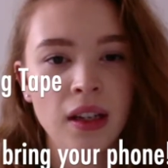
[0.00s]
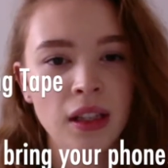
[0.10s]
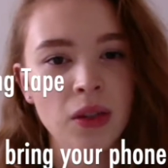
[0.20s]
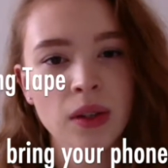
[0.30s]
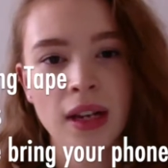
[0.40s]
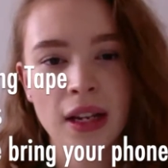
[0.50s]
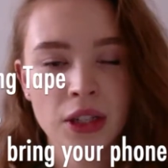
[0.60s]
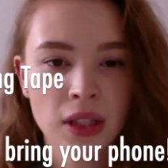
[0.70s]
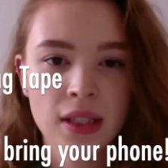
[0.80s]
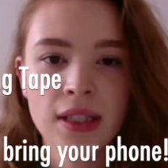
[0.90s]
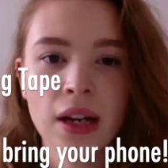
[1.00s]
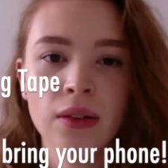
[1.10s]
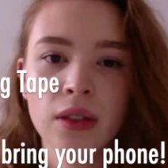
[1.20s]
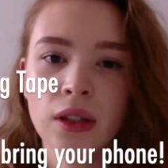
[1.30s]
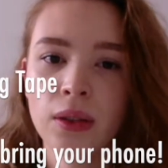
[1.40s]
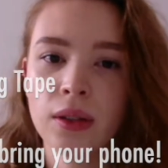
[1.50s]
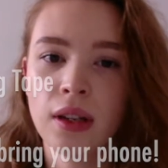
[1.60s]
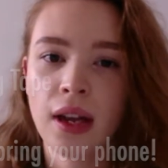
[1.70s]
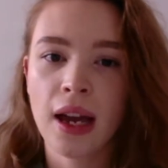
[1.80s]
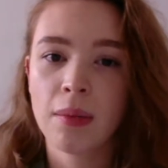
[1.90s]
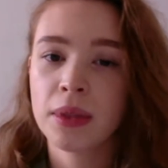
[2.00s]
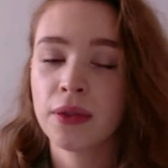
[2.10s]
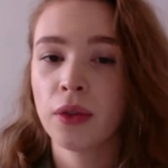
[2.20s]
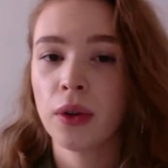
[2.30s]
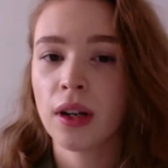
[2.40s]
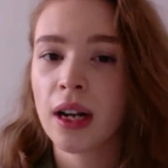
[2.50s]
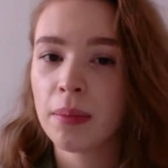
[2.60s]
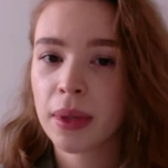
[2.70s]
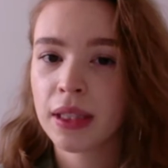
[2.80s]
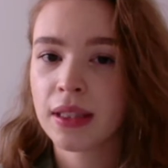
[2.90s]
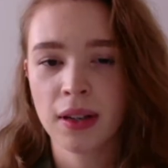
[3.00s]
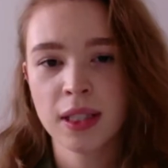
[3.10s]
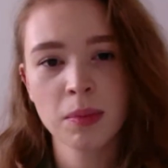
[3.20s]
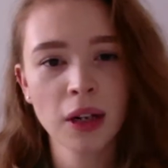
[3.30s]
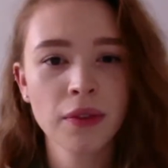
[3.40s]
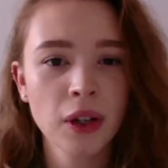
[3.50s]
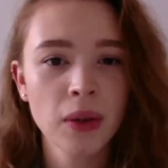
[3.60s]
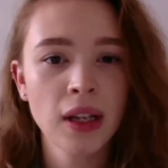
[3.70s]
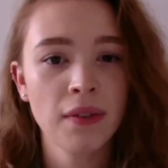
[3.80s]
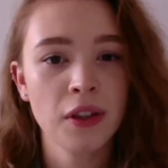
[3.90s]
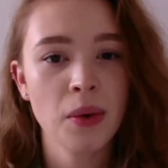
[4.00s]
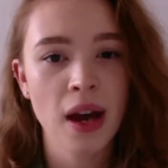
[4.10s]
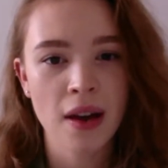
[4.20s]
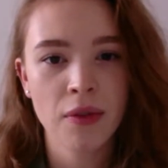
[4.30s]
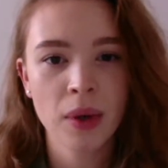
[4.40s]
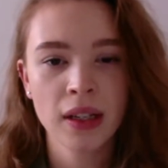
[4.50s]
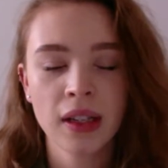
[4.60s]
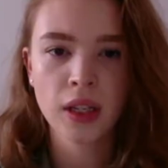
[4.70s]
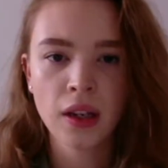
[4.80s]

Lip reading: You can actually download apps for a compass on a smartphone if you have one.